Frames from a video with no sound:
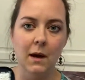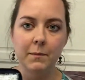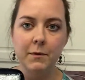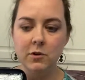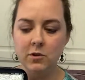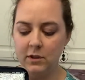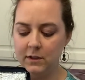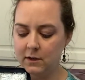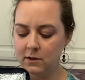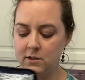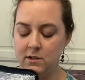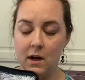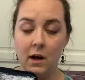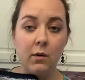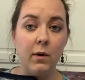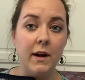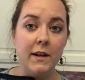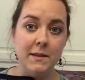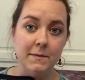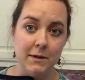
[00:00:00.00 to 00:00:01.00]
Usually there's not
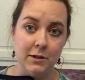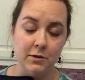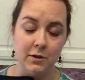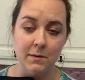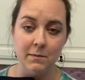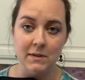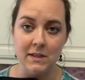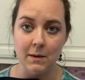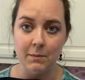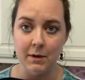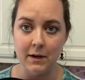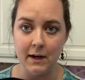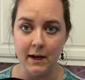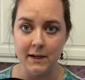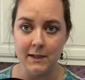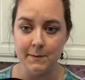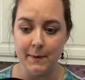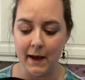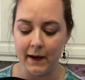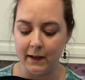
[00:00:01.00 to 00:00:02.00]
quite as much room because I put an ice
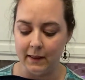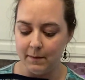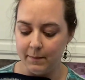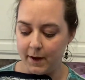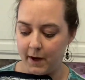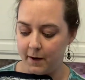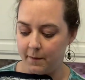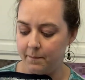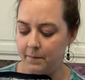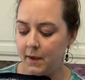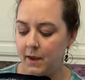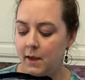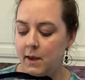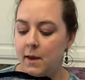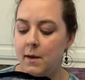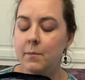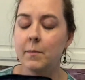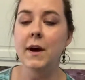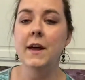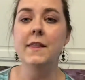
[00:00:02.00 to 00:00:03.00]
pack in the bottom,
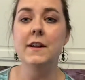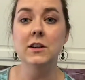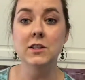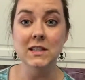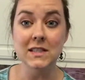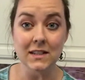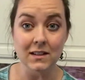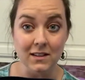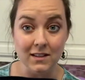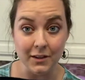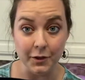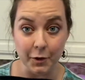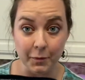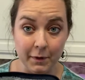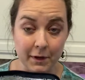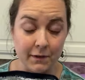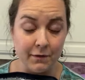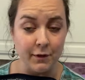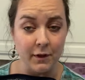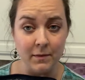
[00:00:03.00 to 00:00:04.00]
but there's still a little bit
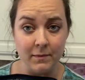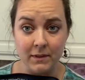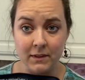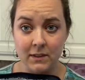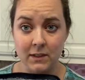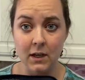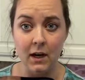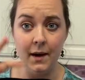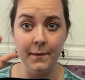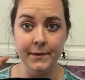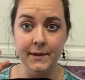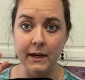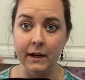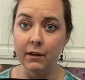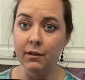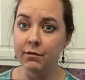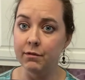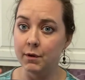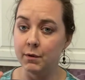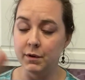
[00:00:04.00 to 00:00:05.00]
of room on the top, so I can
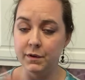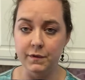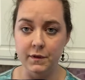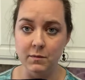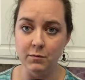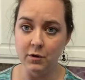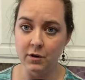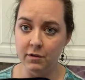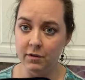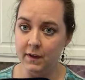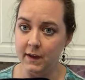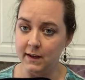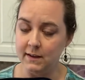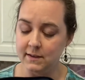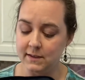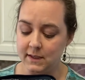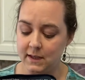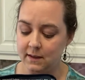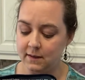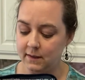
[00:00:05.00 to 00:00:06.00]
throw a few more things
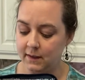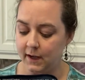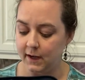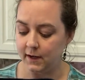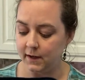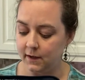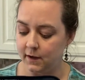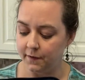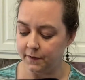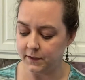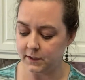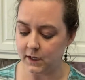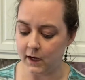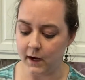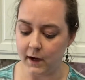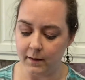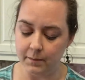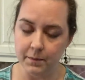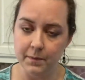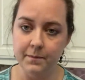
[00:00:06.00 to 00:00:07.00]
in there on the
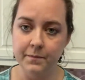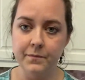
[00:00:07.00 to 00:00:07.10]
top.